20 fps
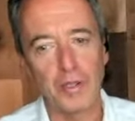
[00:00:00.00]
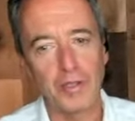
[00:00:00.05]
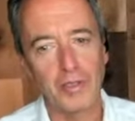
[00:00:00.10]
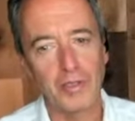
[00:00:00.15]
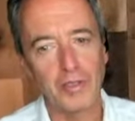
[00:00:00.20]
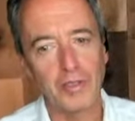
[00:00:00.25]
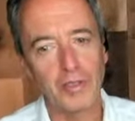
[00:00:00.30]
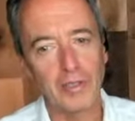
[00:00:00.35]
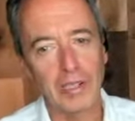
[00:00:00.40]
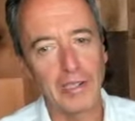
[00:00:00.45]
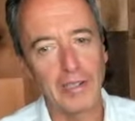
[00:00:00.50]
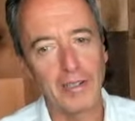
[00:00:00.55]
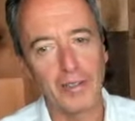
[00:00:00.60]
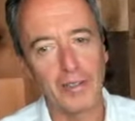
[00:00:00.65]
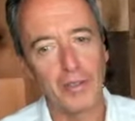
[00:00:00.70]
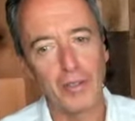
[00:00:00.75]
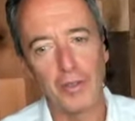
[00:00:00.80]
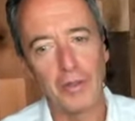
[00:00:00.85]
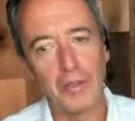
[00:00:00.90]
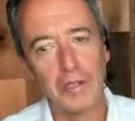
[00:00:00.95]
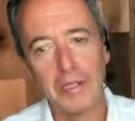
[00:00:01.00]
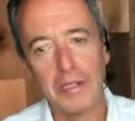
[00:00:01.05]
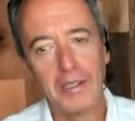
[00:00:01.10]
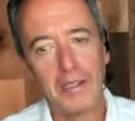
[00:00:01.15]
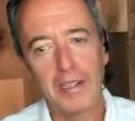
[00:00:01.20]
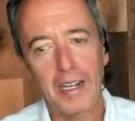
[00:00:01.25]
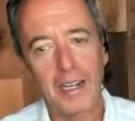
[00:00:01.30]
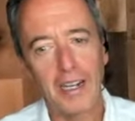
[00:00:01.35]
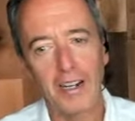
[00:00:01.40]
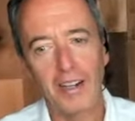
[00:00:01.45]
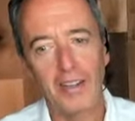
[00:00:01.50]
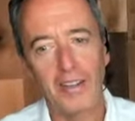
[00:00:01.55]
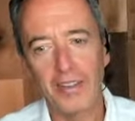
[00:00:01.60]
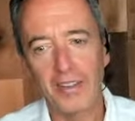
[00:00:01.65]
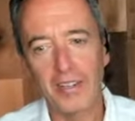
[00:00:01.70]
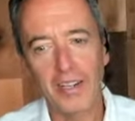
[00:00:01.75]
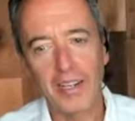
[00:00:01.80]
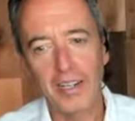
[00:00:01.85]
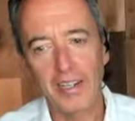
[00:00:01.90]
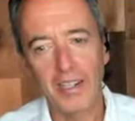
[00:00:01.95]
It's, I don't know, kind of
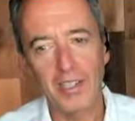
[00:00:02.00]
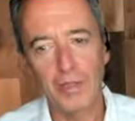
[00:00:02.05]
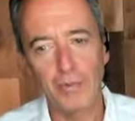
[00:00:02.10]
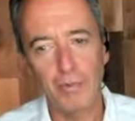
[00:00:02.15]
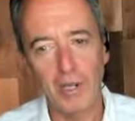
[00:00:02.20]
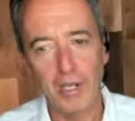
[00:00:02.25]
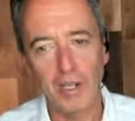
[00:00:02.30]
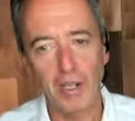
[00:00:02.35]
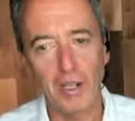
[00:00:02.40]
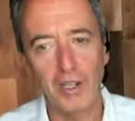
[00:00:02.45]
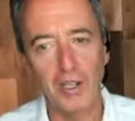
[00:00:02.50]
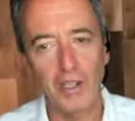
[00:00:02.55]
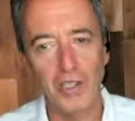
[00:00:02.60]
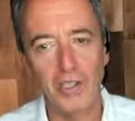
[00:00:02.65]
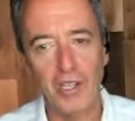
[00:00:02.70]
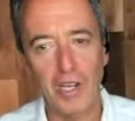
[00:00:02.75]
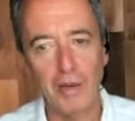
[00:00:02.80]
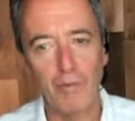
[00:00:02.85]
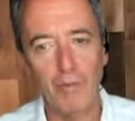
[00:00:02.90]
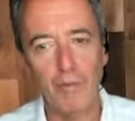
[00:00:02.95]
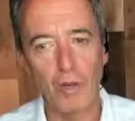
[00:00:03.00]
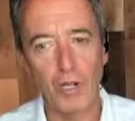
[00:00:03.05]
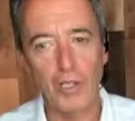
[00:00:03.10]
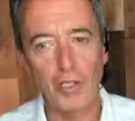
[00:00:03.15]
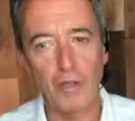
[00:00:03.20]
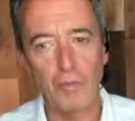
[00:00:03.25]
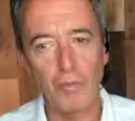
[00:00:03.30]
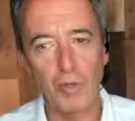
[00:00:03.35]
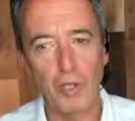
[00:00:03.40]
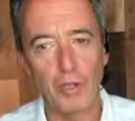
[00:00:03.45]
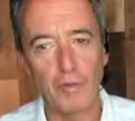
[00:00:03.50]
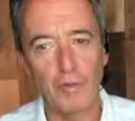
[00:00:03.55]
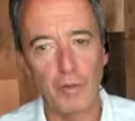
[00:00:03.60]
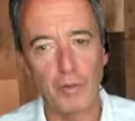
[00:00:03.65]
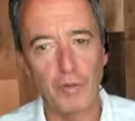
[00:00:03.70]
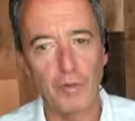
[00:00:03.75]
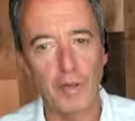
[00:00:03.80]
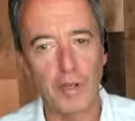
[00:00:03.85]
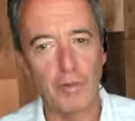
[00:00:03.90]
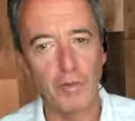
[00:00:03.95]
like, I guess, making the same recipe of
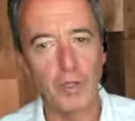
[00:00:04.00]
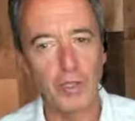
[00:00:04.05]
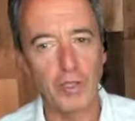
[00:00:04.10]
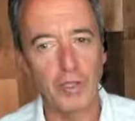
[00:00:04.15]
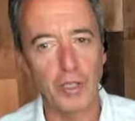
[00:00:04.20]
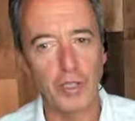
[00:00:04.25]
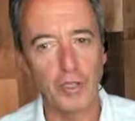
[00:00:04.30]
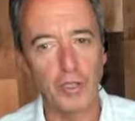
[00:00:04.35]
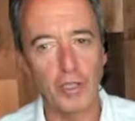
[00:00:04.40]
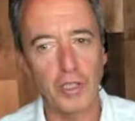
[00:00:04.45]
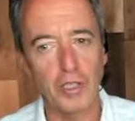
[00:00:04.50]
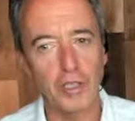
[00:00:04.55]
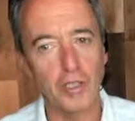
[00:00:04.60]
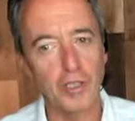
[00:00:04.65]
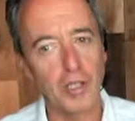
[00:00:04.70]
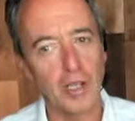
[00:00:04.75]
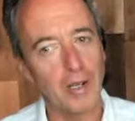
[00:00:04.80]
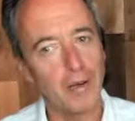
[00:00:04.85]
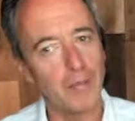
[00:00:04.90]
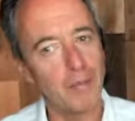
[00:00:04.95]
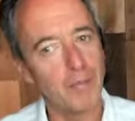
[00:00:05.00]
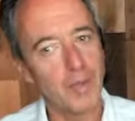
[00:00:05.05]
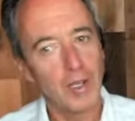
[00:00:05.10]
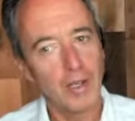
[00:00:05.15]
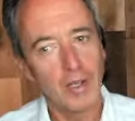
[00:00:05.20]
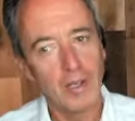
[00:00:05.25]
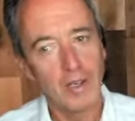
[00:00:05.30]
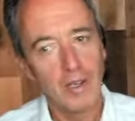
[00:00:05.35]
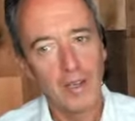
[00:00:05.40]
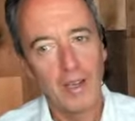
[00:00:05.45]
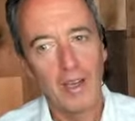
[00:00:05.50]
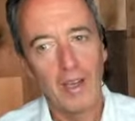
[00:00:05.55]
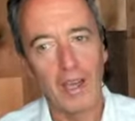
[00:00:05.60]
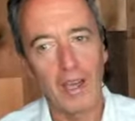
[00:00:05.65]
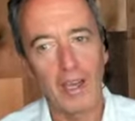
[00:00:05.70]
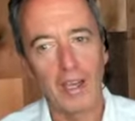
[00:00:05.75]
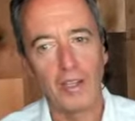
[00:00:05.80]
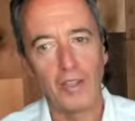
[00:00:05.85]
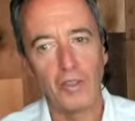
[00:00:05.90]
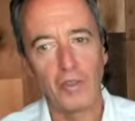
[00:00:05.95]
your favorite dish each time.
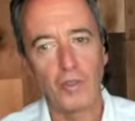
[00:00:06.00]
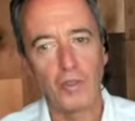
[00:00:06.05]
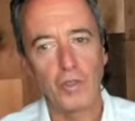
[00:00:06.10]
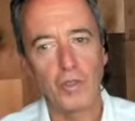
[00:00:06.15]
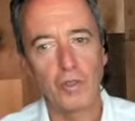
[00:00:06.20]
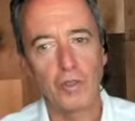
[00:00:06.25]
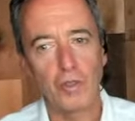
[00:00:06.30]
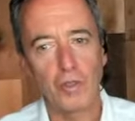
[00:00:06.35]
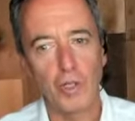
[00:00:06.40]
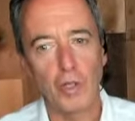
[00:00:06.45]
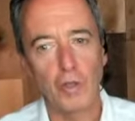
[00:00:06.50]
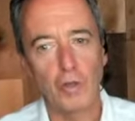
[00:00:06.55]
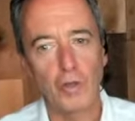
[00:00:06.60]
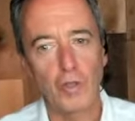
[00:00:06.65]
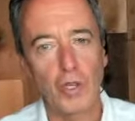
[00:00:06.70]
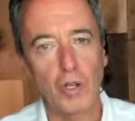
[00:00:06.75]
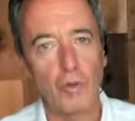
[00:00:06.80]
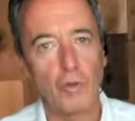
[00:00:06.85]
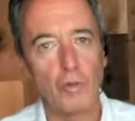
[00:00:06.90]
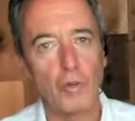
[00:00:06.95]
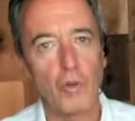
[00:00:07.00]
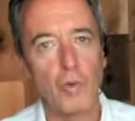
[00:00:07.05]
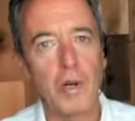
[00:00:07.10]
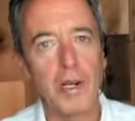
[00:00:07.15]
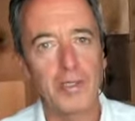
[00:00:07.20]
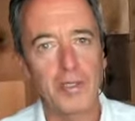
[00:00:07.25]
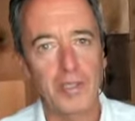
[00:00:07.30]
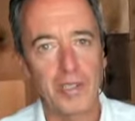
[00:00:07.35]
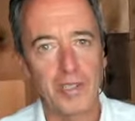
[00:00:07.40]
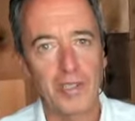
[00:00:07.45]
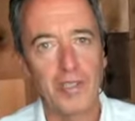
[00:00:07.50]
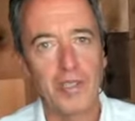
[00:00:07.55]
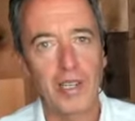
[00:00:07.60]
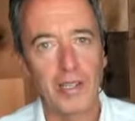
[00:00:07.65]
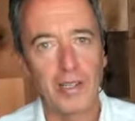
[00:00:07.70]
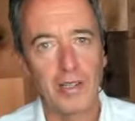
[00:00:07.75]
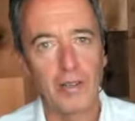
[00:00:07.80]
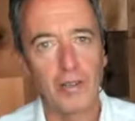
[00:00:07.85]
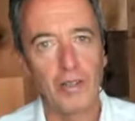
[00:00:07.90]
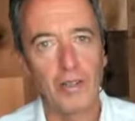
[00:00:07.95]
And there's, subtle nuances
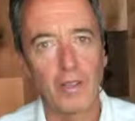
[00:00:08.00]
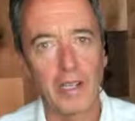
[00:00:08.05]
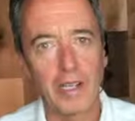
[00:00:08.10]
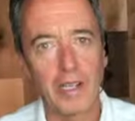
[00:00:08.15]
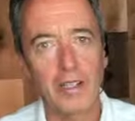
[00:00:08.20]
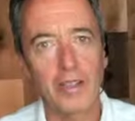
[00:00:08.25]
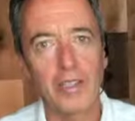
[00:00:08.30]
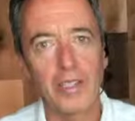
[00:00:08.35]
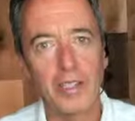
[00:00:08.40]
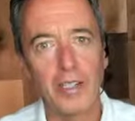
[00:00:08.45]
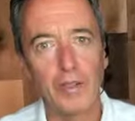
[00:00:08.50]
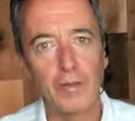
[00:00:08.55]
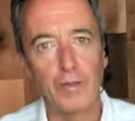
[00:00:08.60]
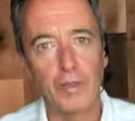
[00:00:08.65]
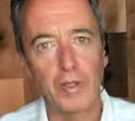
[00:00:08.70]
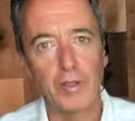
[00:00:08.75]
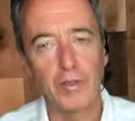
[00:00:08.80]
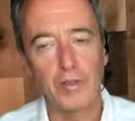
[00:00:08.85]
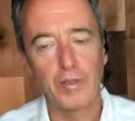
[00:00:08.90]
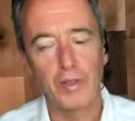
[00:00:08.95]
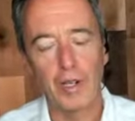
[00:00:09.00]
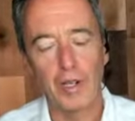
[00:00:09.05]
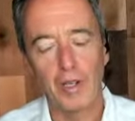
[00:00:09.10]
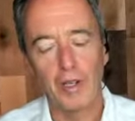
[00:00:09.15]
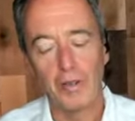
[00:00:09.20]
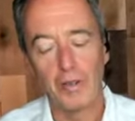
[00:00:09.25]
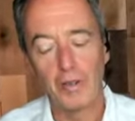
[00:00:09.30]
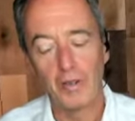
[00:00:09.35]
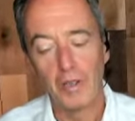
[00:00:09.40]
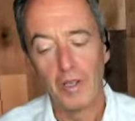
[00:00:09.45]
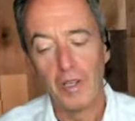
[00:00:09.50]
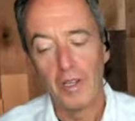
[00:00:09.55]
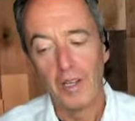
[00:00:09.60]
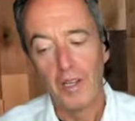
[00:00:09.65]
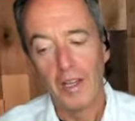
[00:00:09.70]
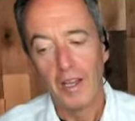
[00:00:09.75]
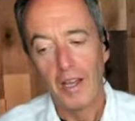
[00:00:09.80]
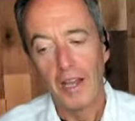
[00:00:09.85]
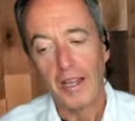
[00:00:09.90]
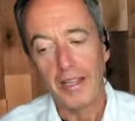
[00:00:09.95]
that are likely different, at
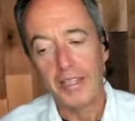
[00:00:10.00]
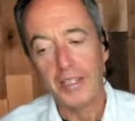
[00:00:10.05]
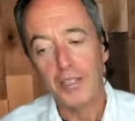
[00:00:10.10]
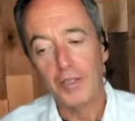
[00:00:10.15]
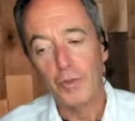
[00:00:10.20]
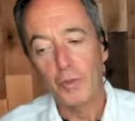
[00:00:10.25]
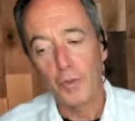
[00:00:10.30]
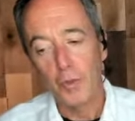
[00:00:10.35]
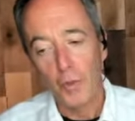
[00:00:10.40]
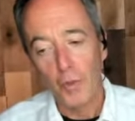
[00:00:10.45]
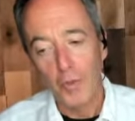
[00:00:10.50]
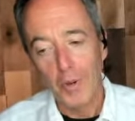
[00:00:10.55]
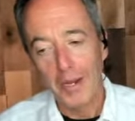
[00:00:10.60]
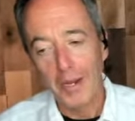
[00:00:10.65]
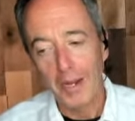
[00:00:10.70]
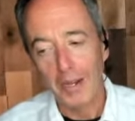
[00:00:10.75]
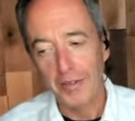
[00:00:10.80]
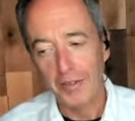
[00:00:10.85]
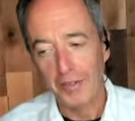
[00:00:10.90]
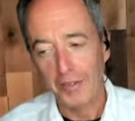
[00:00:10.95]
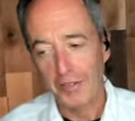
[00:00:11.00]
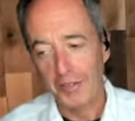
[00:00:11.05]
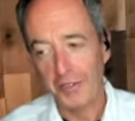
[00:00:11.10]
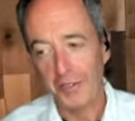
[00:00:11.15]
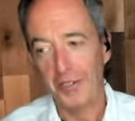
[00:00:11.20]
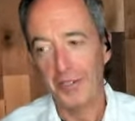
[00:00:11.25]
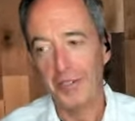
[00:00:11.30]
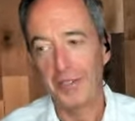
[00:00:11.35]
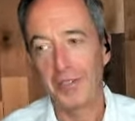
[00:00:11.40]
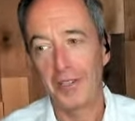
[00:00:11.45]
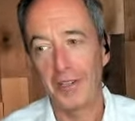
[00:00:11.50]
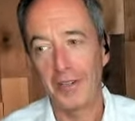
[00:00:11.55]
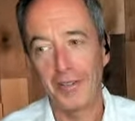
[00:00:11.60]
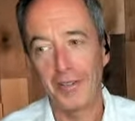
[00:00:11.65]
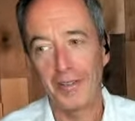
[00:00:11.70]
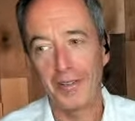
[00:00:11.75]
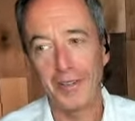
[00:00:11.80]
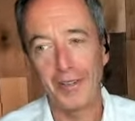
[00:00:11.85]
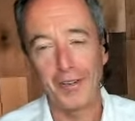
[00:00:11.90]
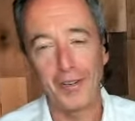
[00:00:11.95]
least the way I cook,
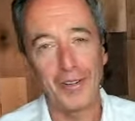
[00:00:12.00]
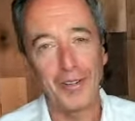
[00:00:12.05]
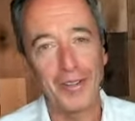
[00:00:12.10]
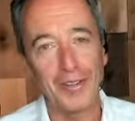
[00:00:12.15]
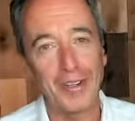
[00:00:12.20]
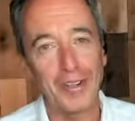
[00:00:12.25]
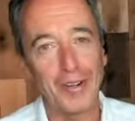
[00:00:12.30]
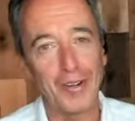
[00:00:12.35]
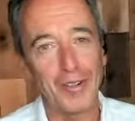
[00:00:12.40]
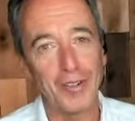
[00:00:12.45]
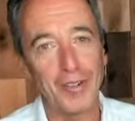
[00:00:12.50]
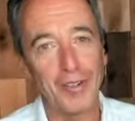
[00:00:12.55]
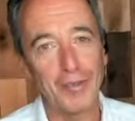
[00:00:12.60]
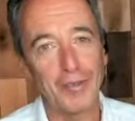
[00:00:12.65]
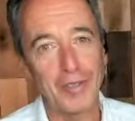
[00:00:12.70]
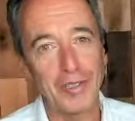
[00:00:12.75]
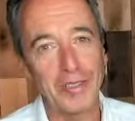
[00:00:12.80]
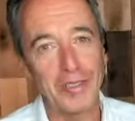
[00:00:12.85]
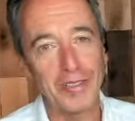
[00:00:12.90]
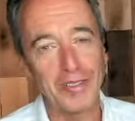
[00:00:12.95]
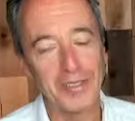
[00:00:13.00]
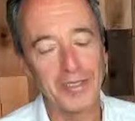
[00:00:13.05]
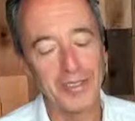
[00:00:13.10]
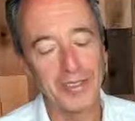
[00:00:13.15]
that are different.